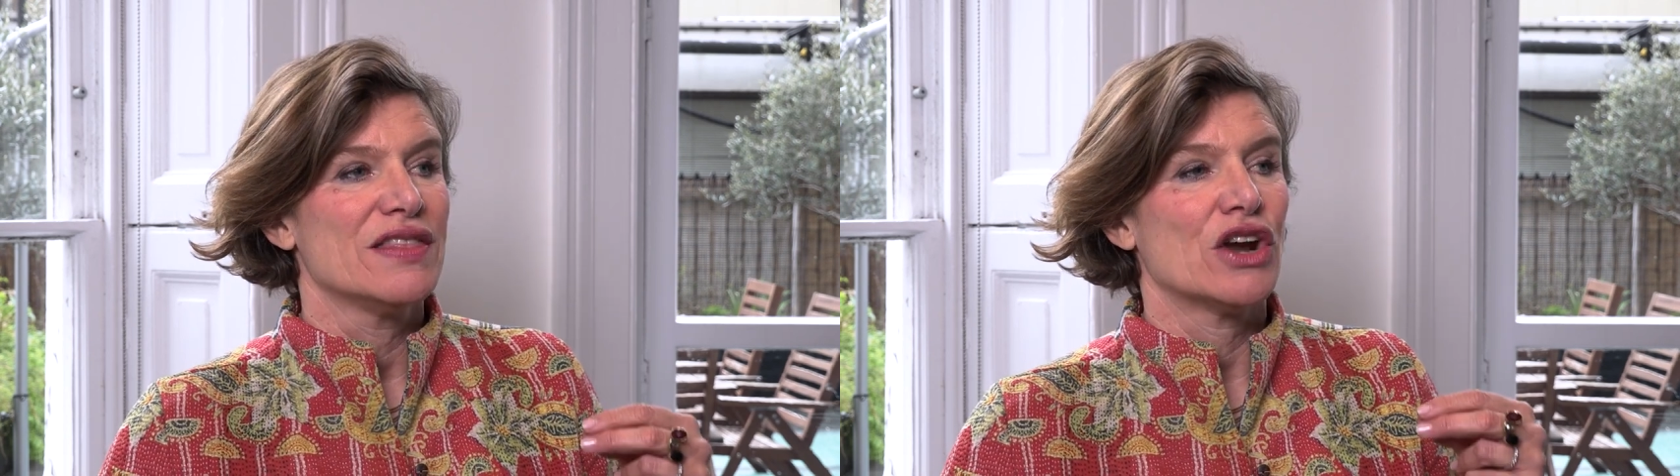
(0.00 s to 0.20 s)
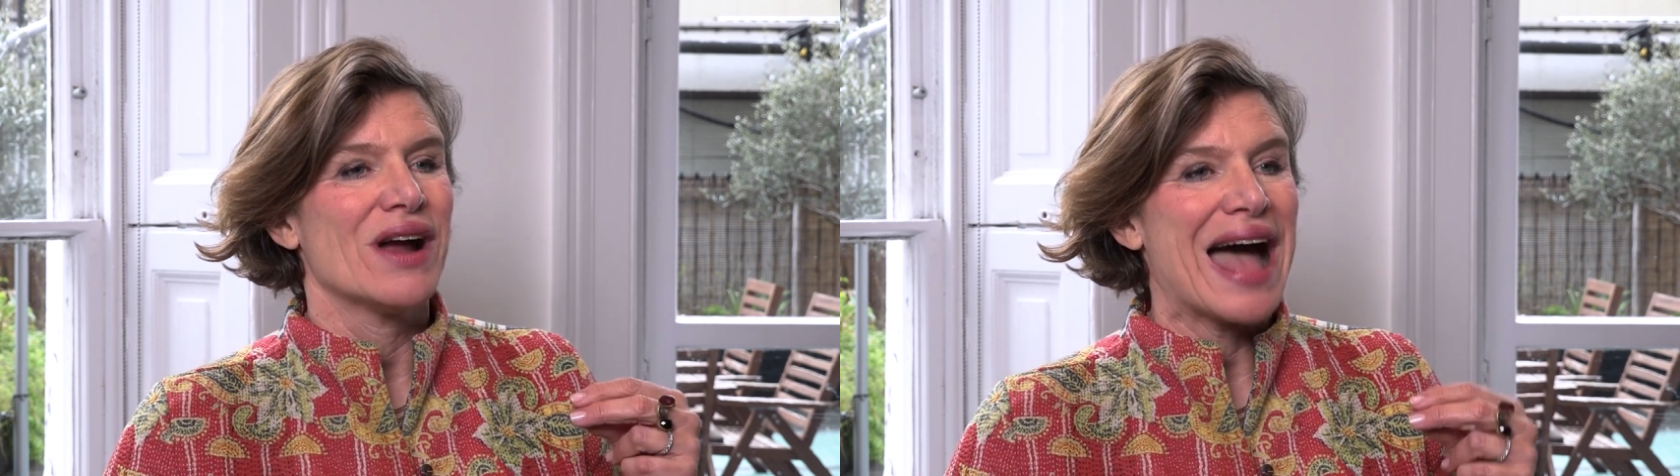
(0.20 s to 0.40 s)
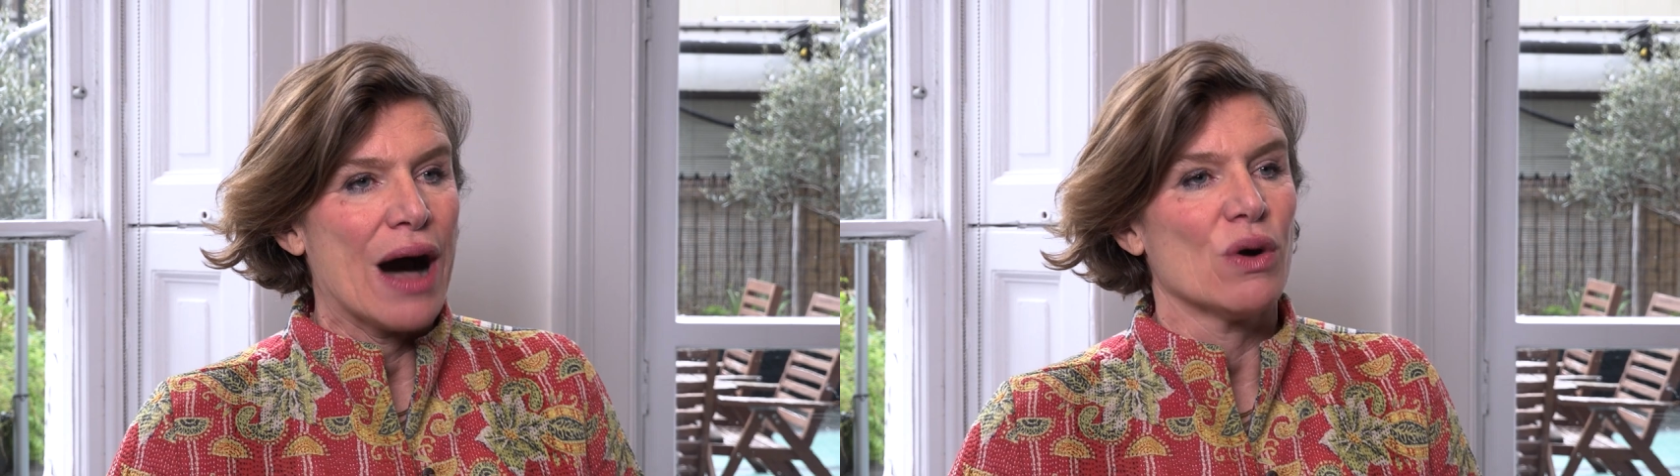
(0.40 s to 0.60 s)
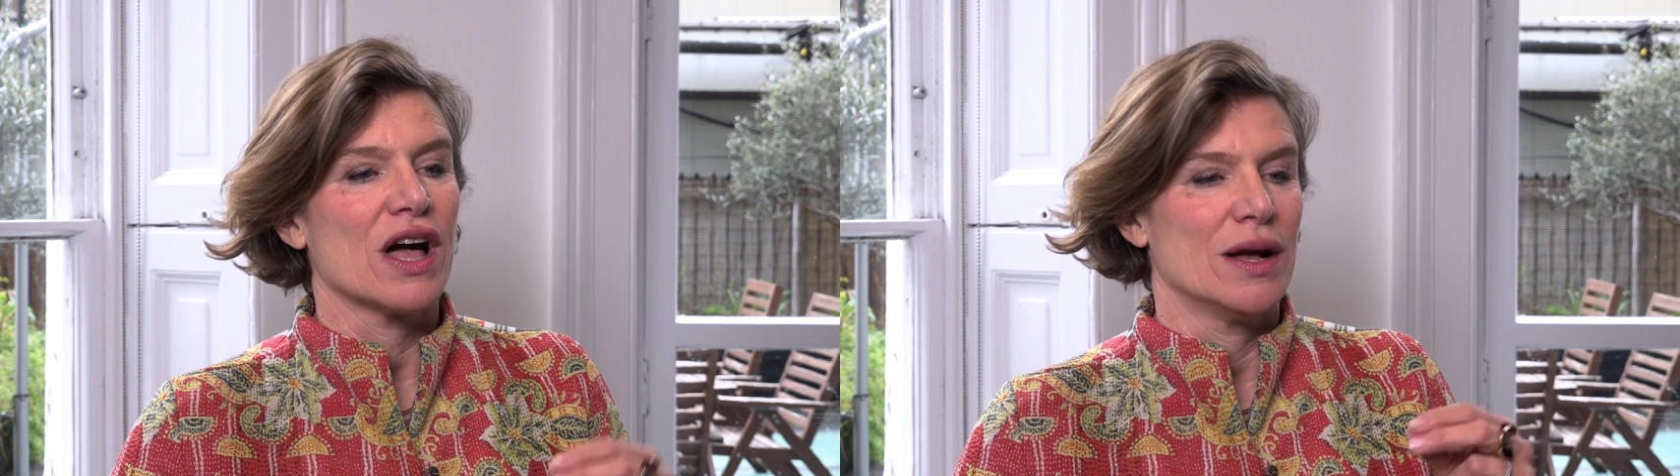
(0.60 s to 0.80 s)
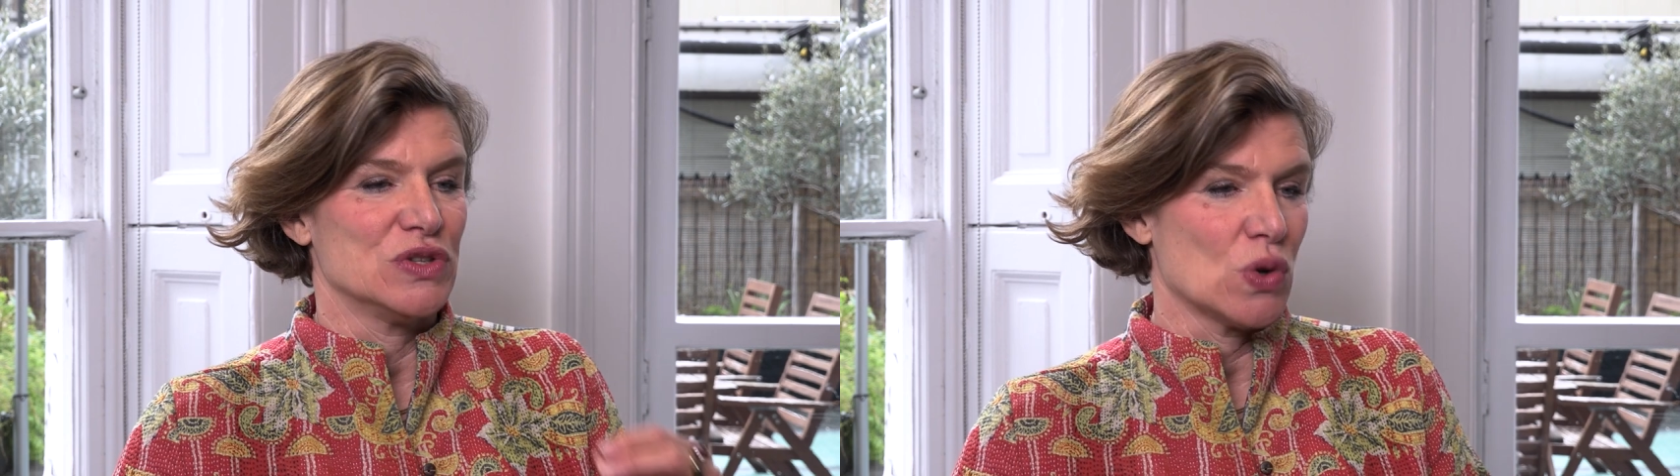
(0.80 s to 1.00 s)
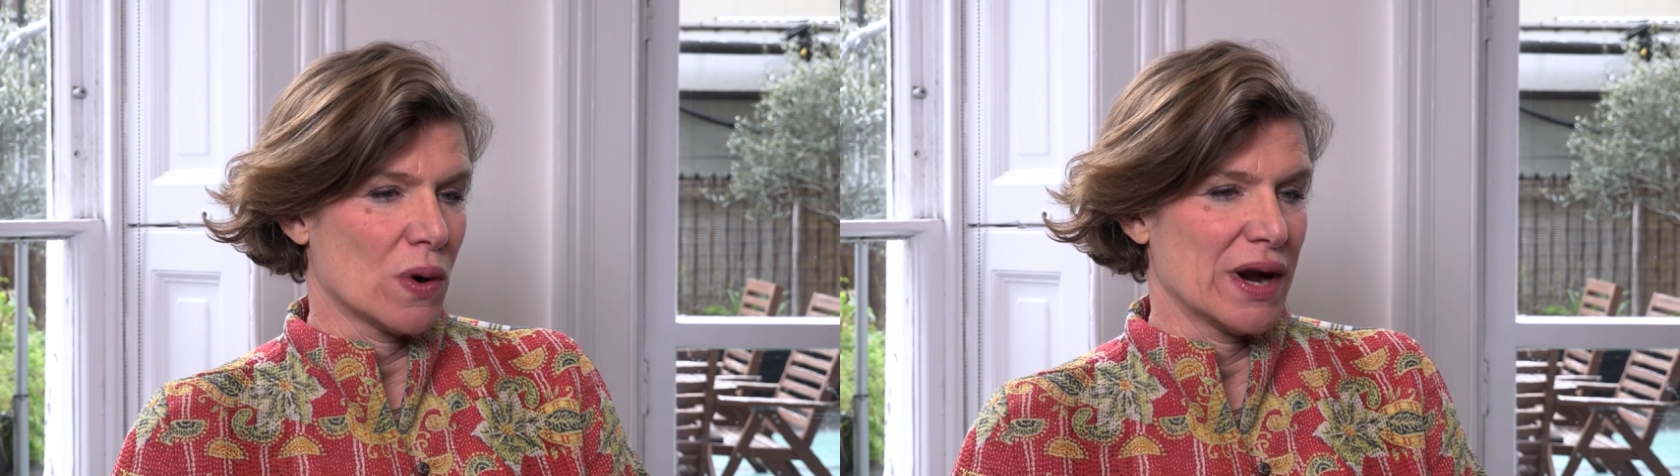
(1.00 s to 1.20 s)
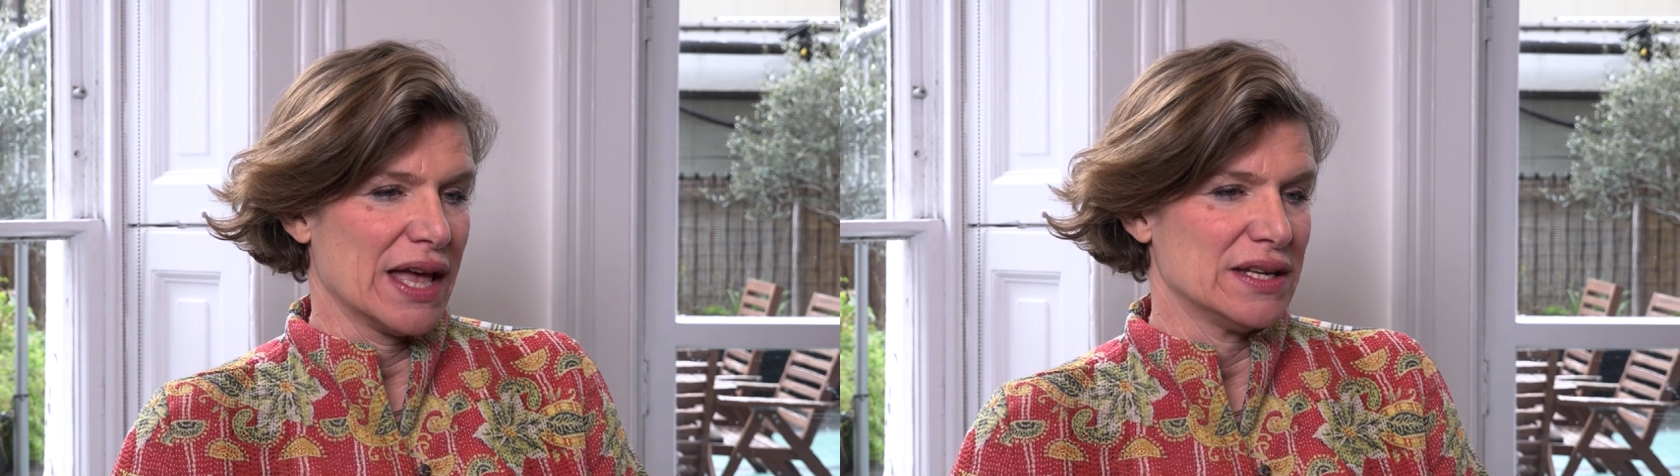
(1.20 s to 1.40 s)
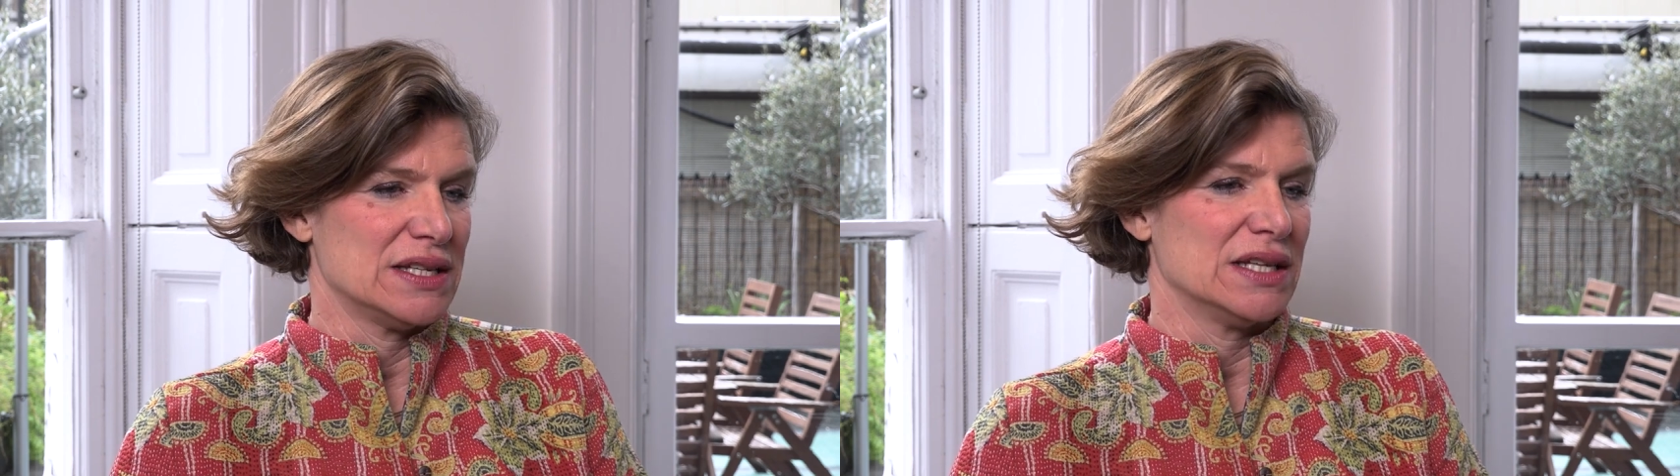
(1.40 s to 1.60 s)
that are outcomes
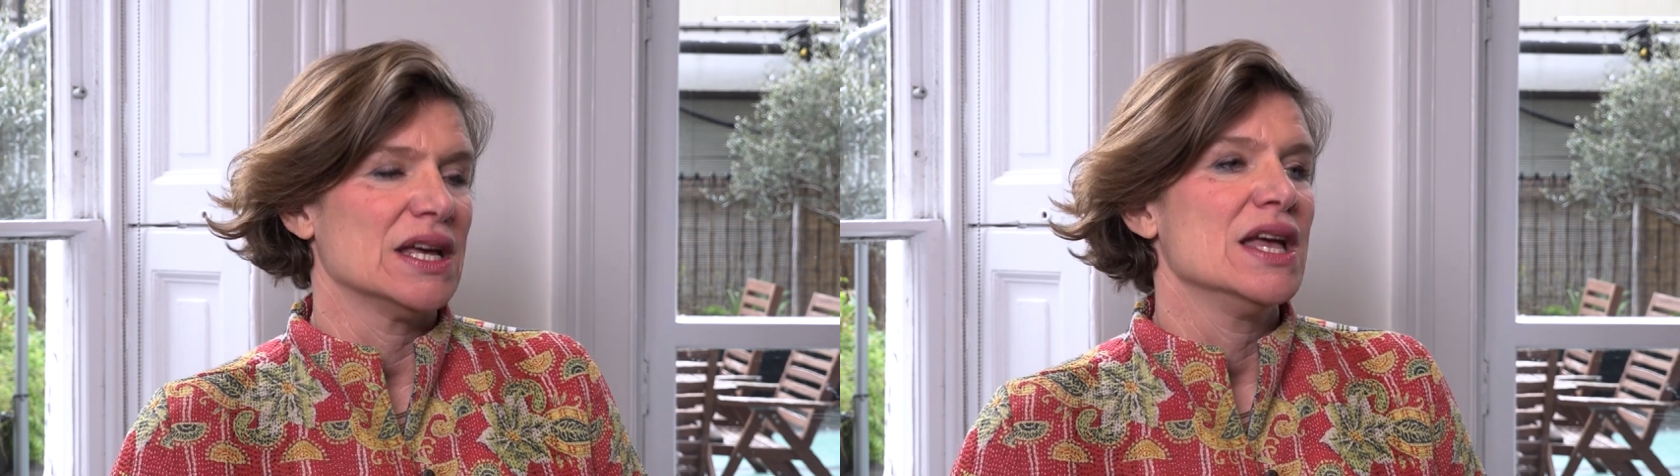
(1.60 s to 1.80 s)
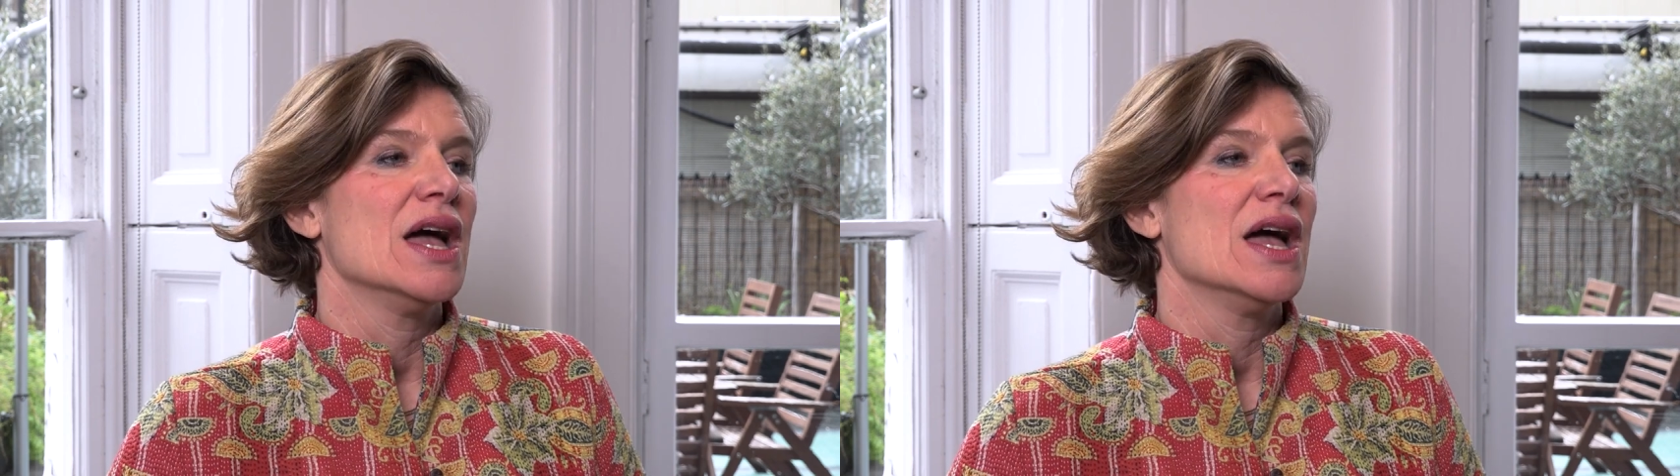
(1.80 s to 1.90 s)
oriented.